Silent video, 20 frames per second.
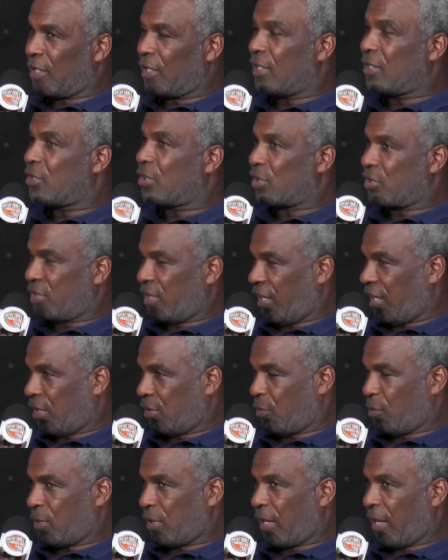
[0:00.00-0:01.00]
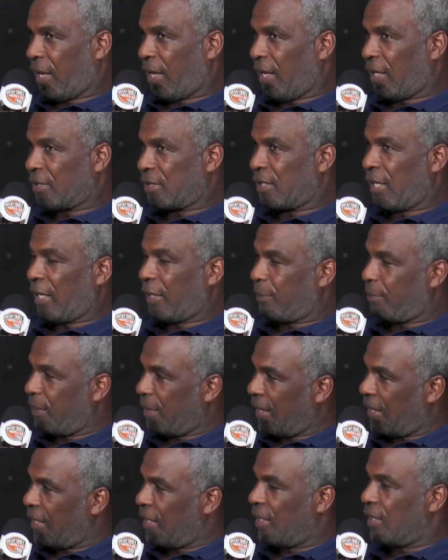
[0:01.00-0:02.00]
He took chances with guys like
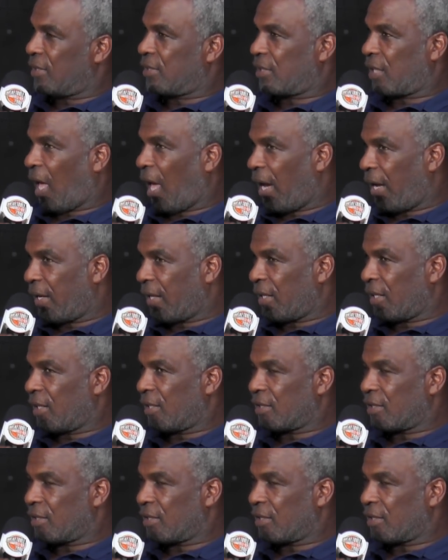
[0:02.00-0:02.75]
me, Scotty.